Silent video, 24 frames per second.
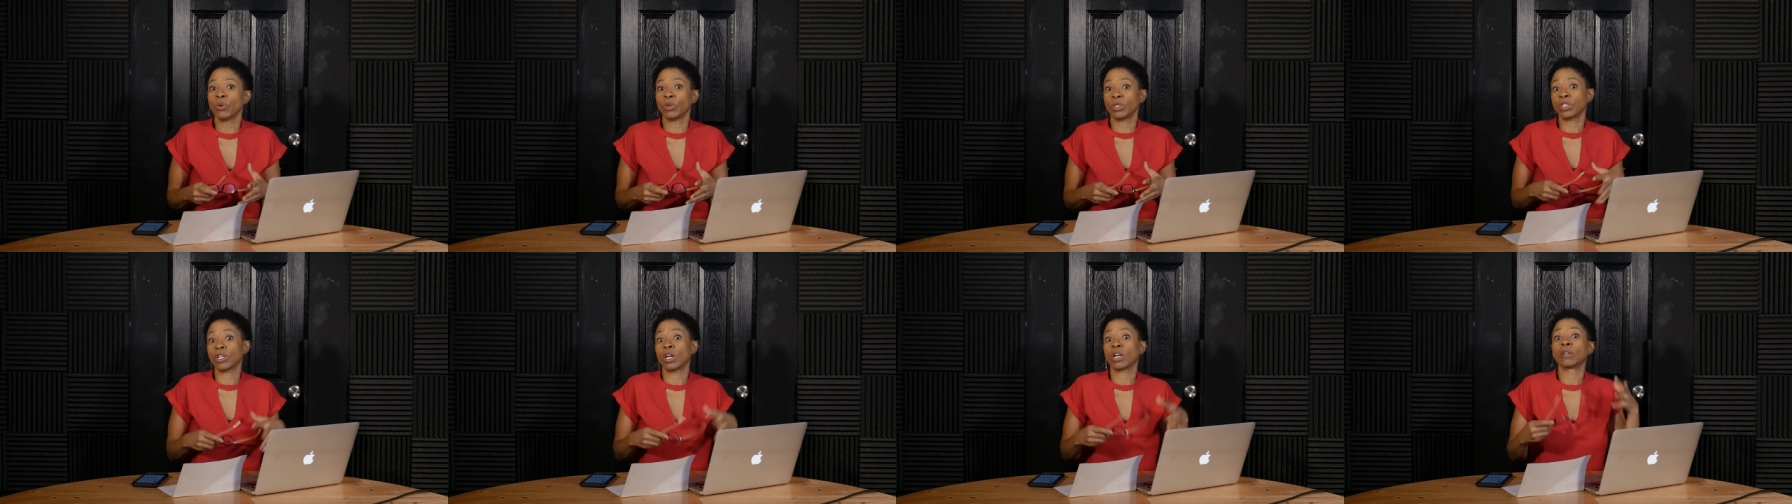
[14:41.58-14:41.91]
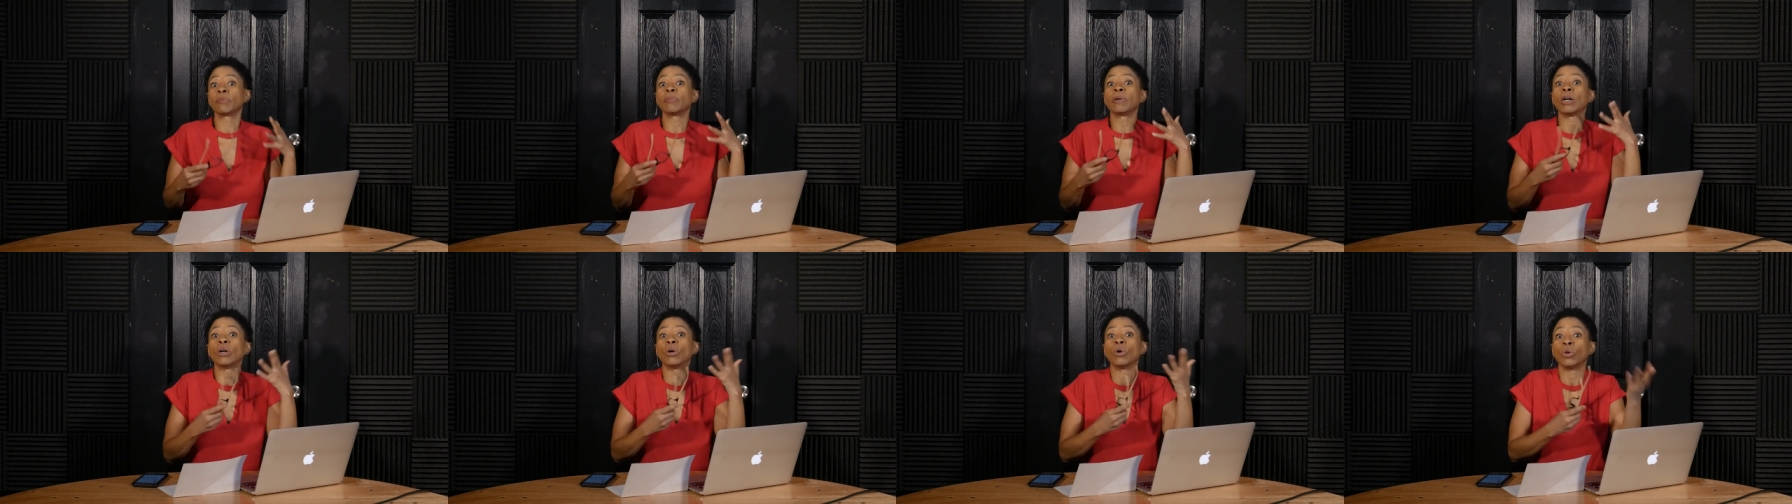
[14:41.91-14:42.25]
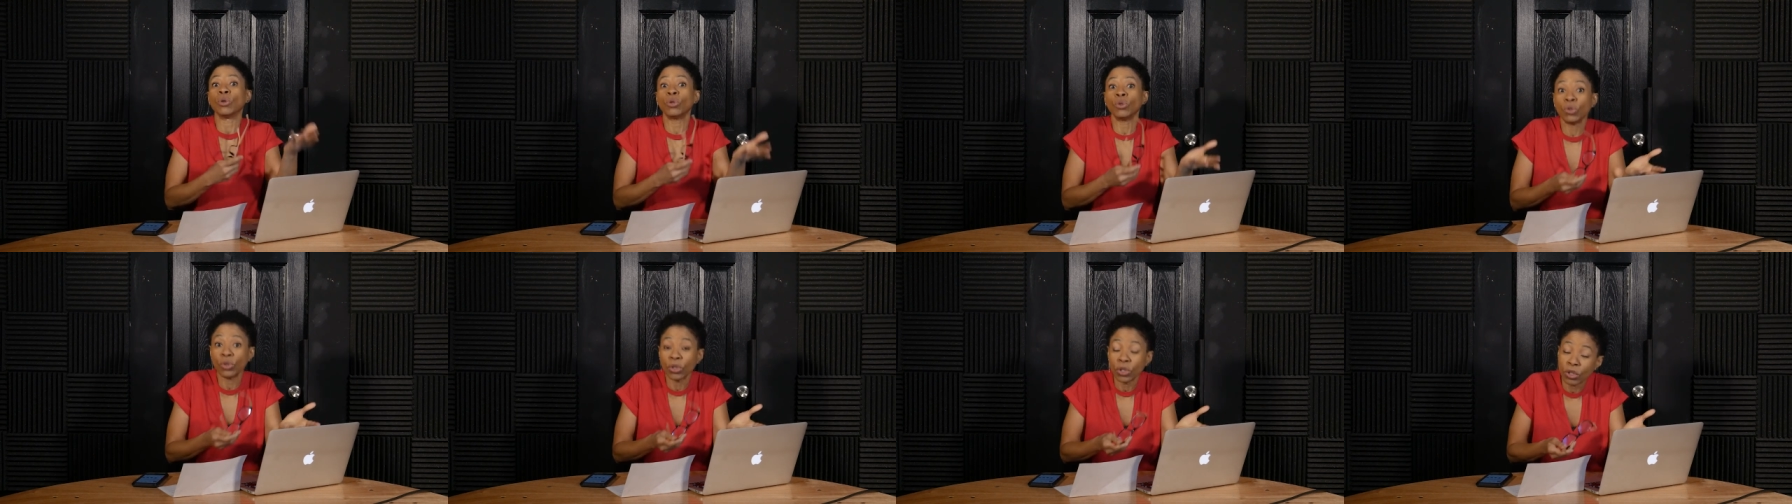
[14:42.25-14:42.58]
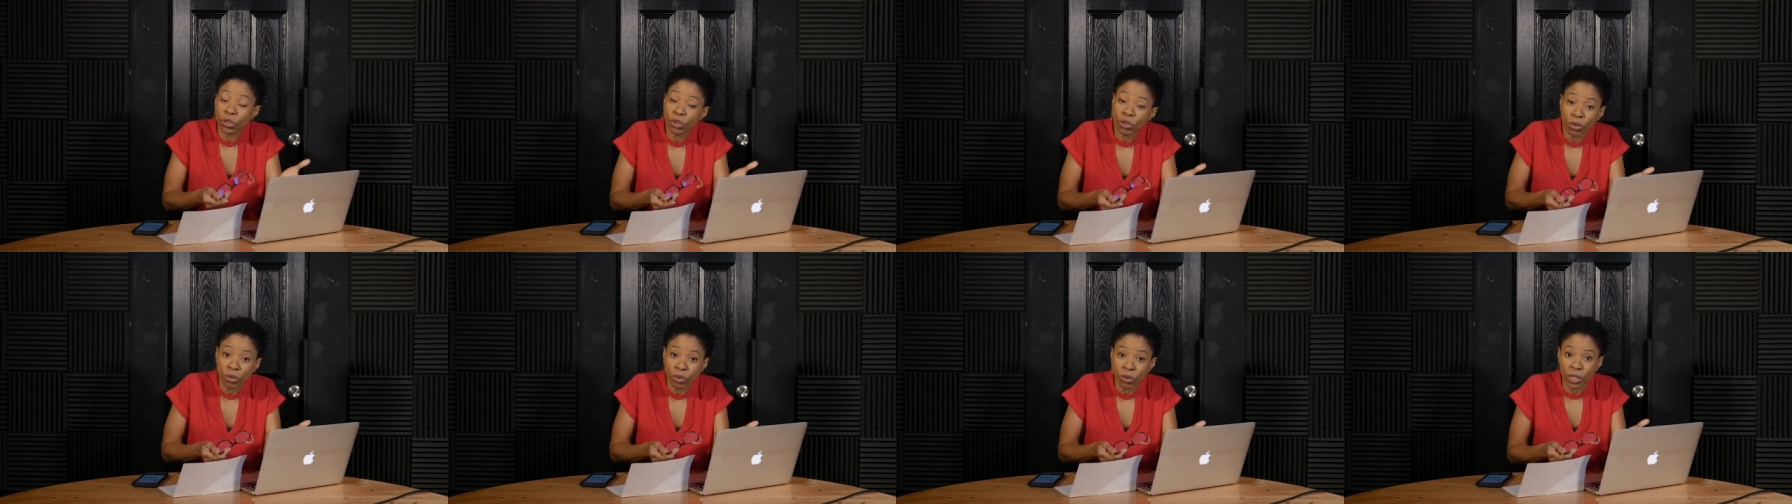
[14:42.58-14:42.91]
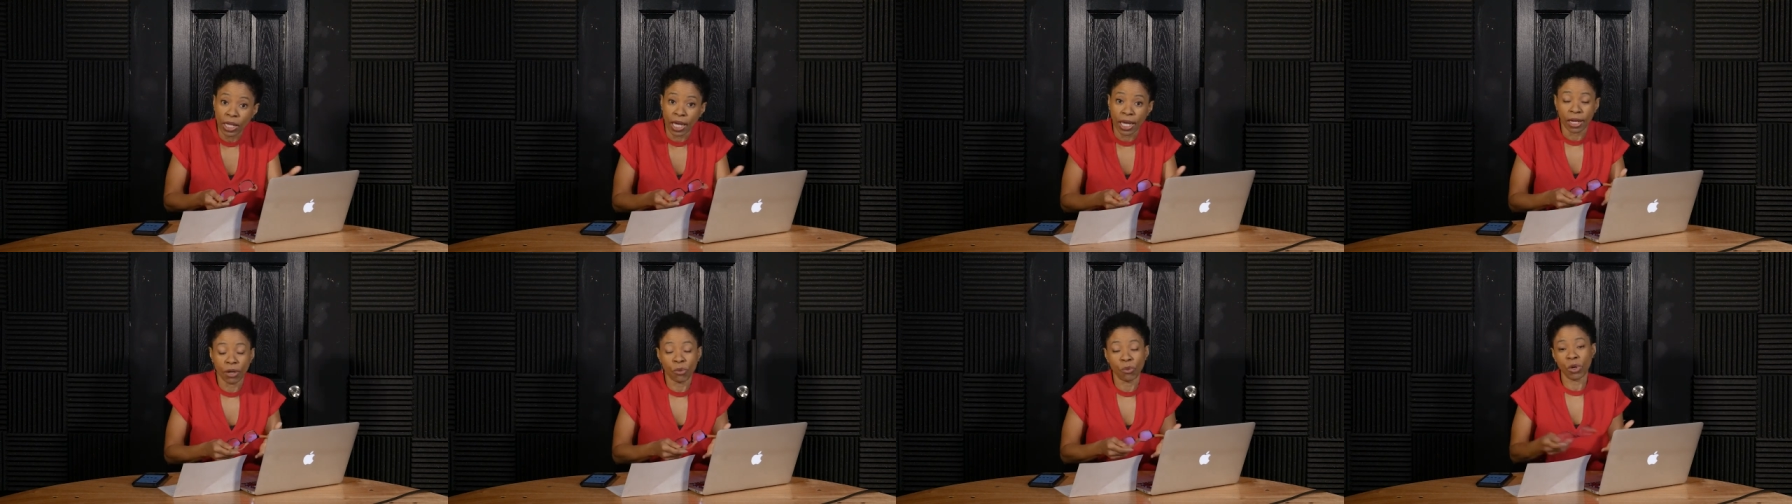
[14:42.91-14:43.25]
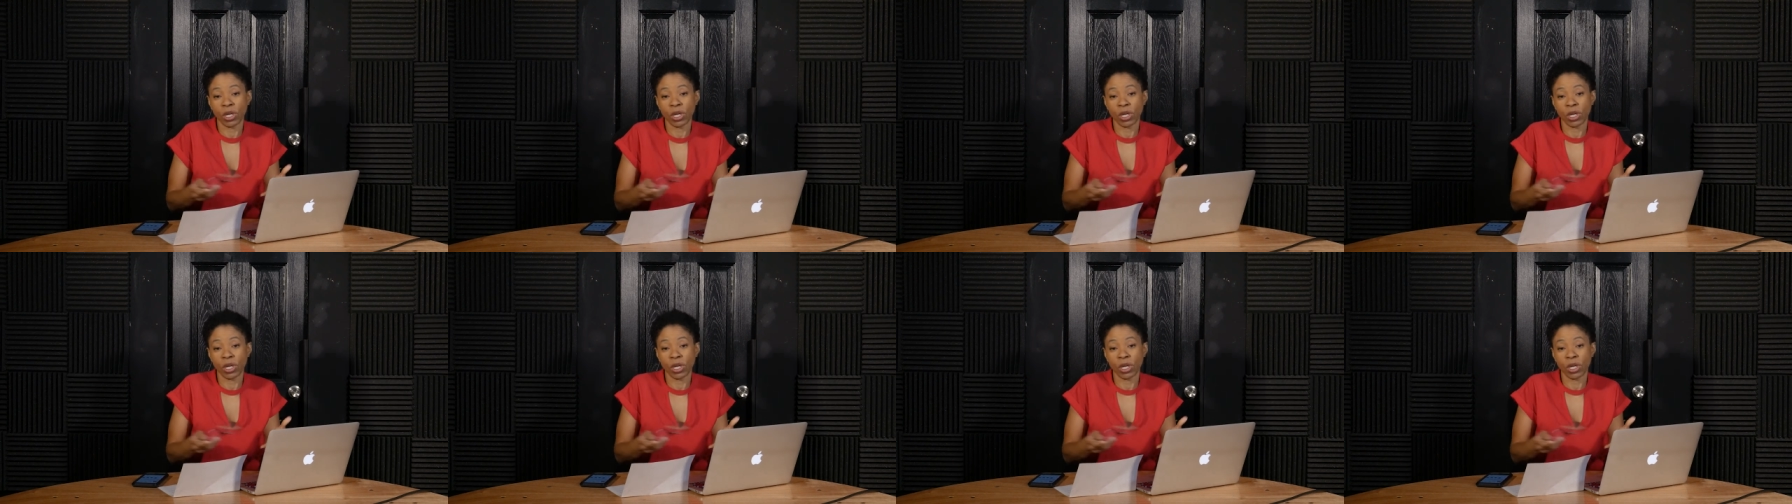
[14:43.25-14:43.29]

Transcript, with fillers: We talk about who do you like?